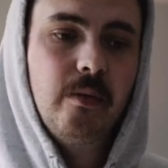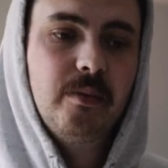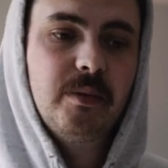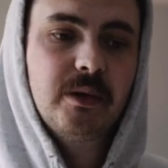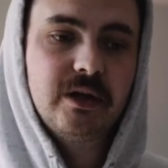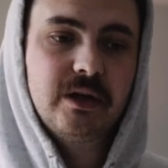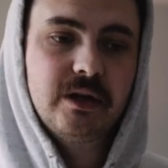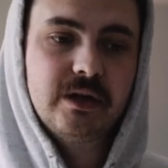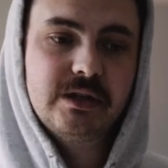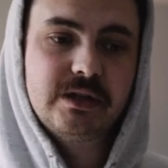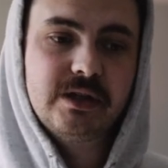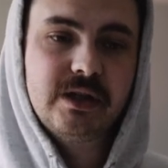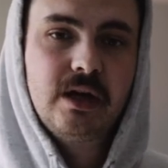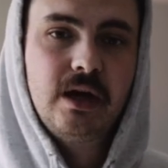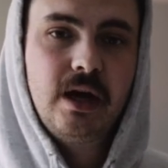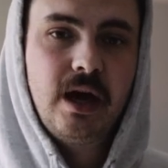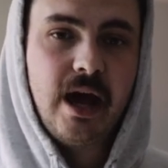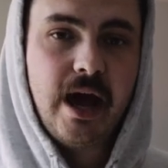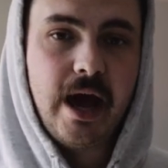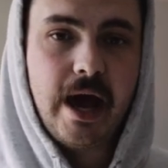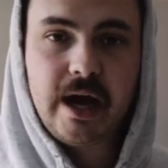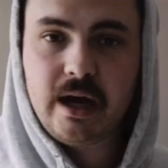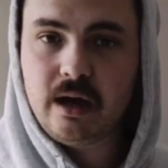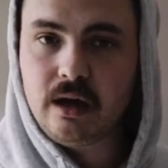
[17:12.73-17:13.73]
because
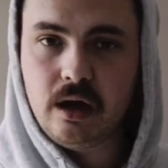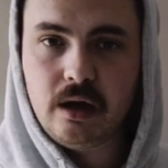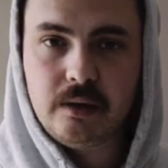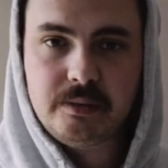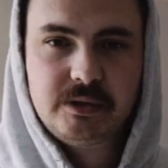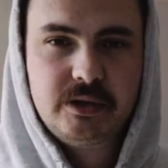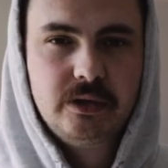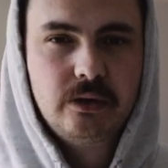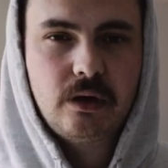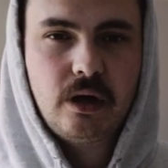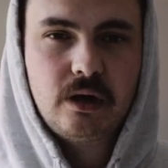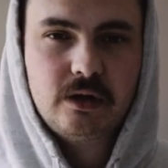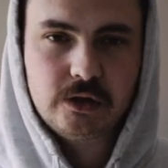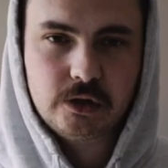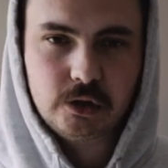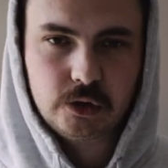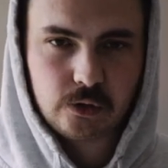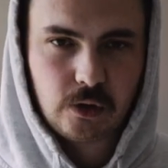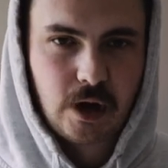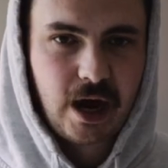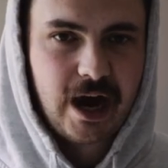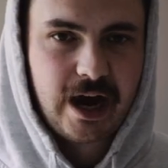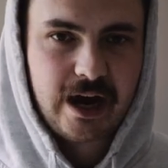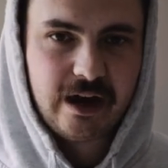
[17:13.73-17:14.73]
air cups, you can't
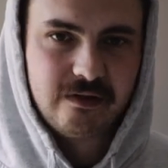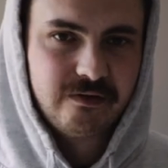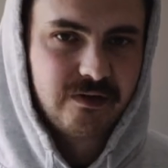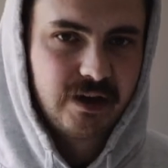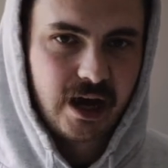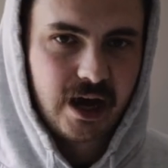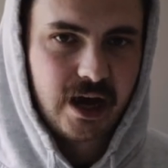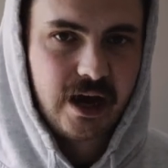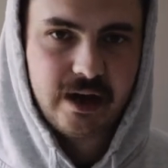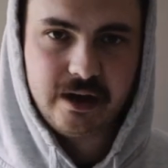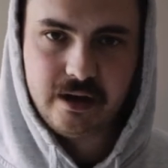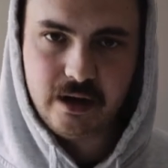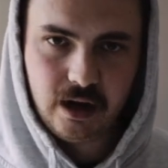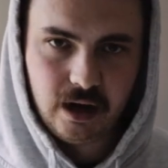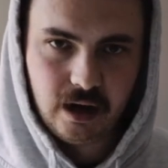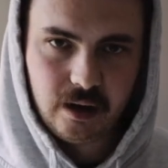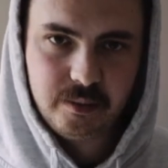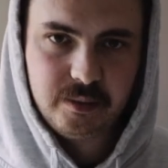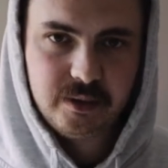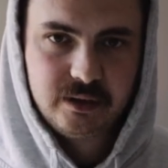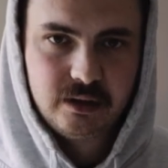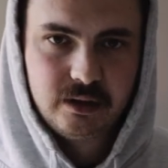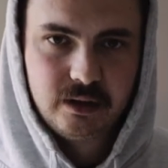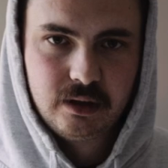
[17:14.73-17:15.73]
drive aired
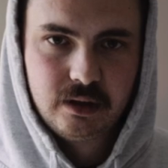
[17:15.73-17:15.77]
up.